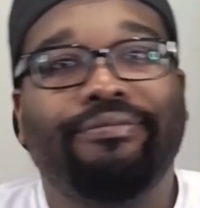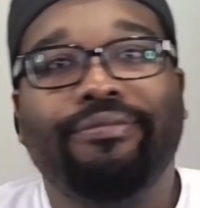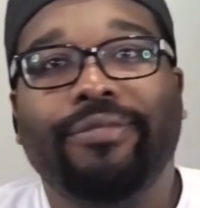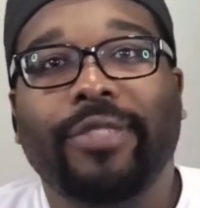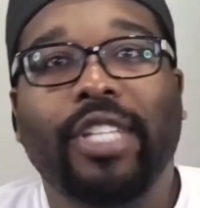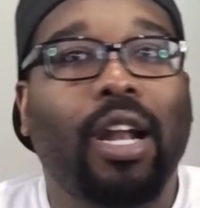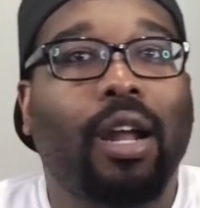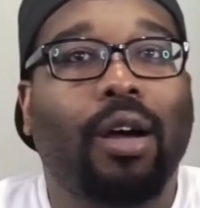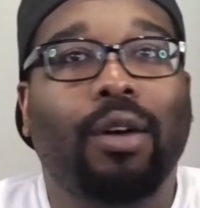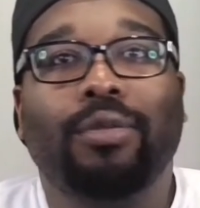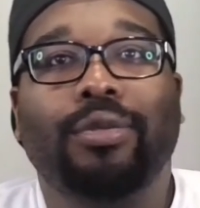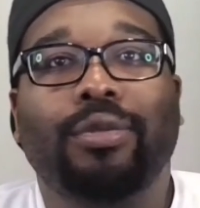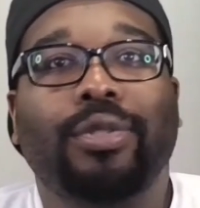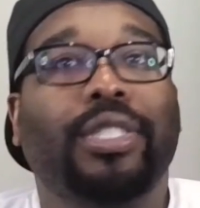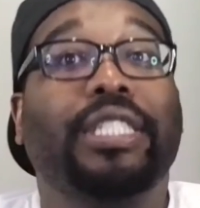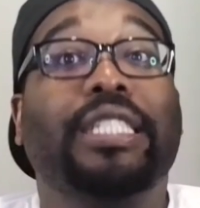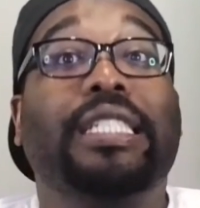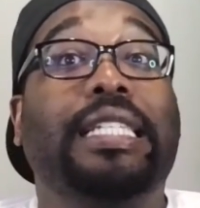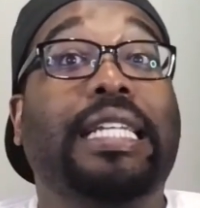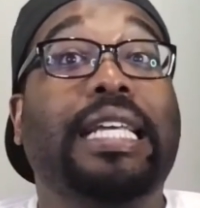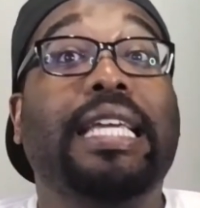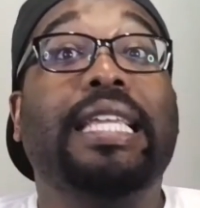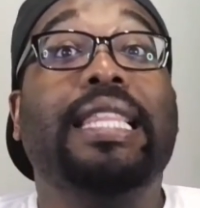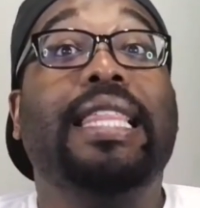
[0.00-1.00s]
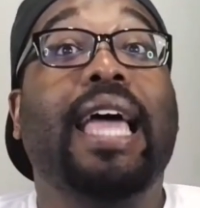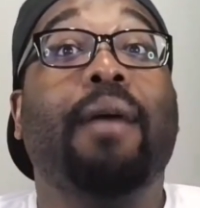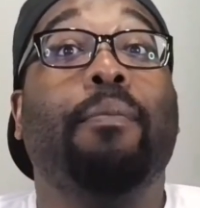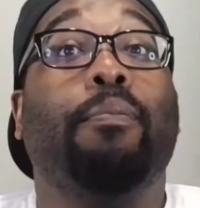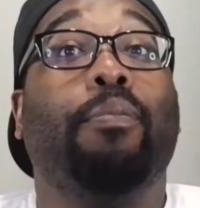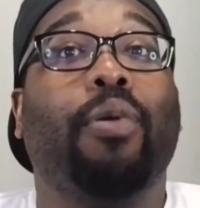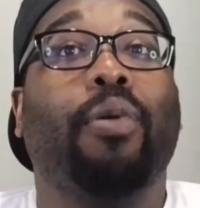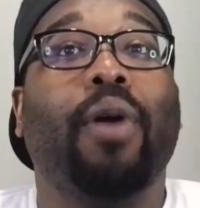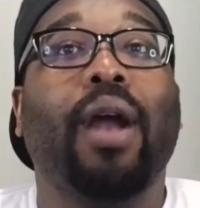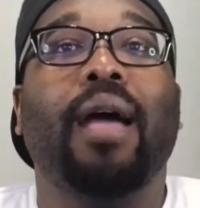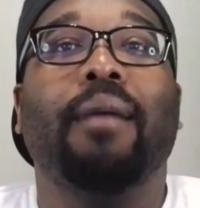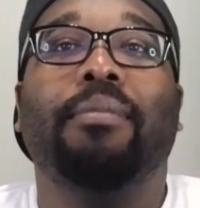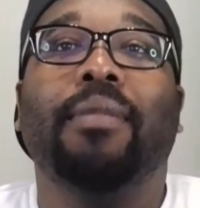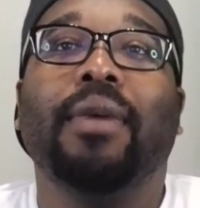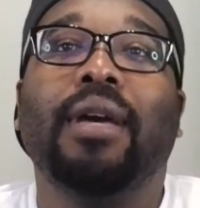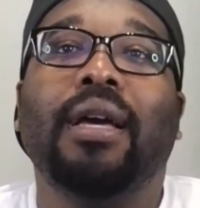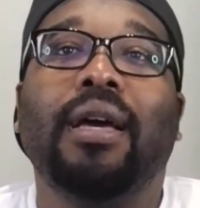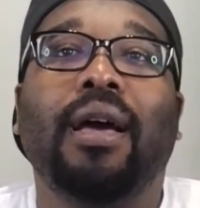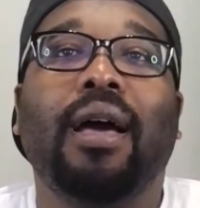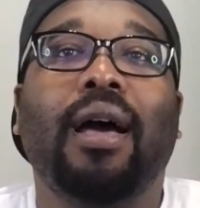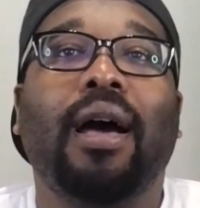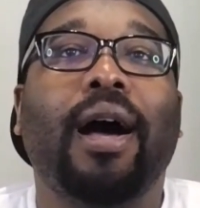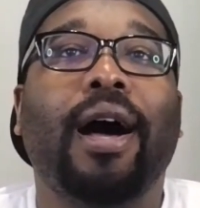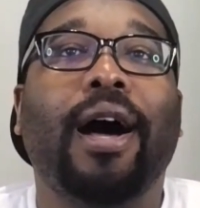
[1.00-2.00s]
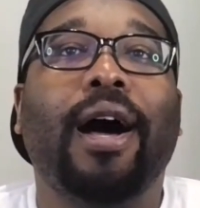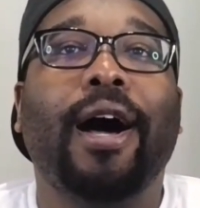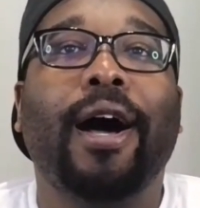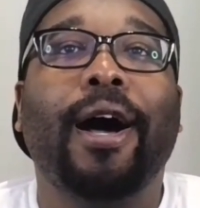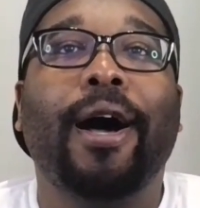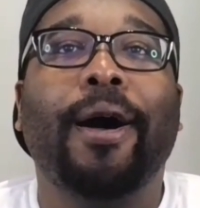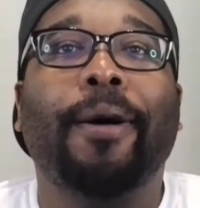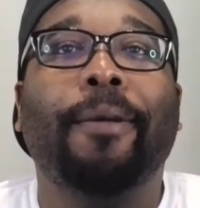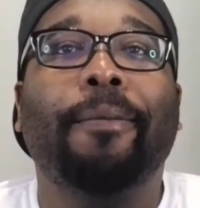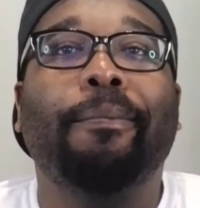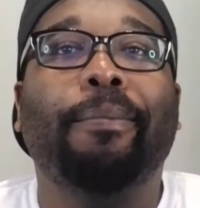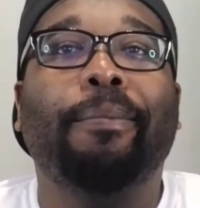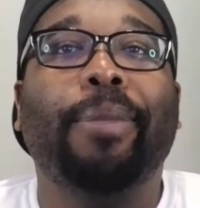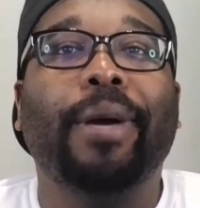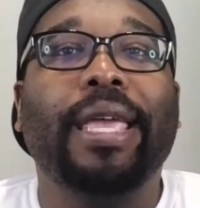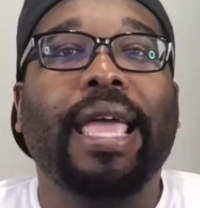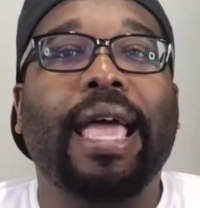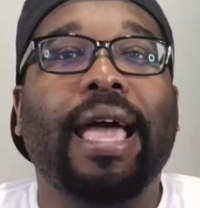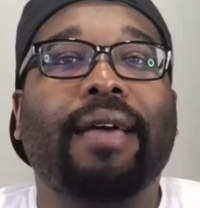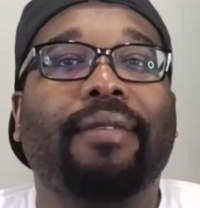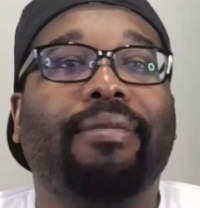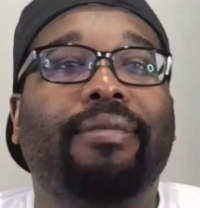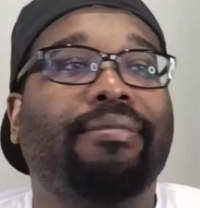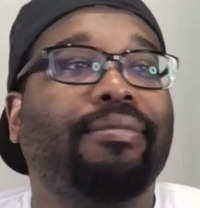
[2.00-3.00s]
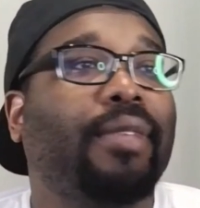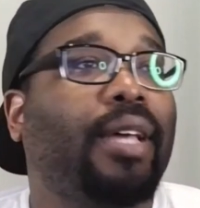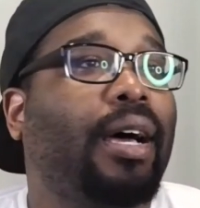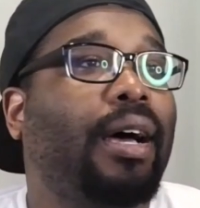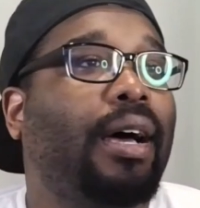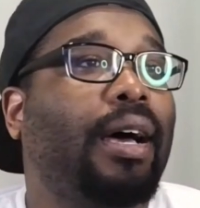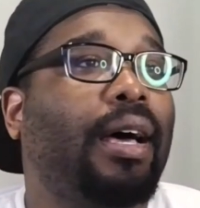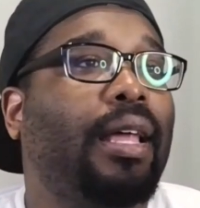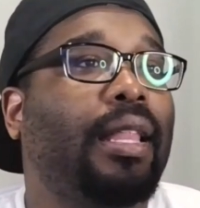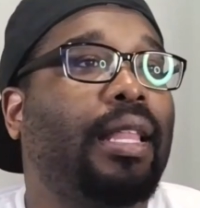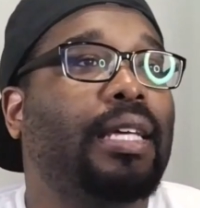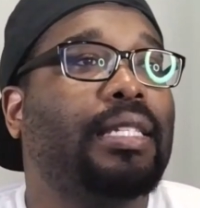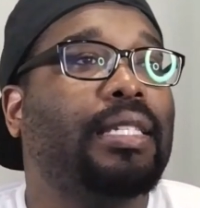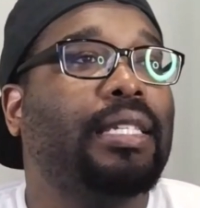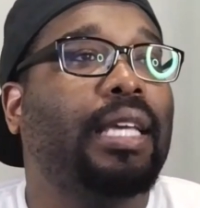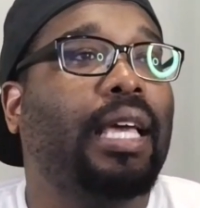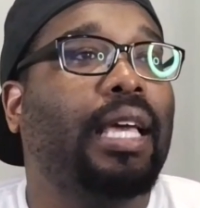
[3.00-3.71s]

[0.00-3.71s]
you know, just need that prep. Um, but yeah, uh, let's see.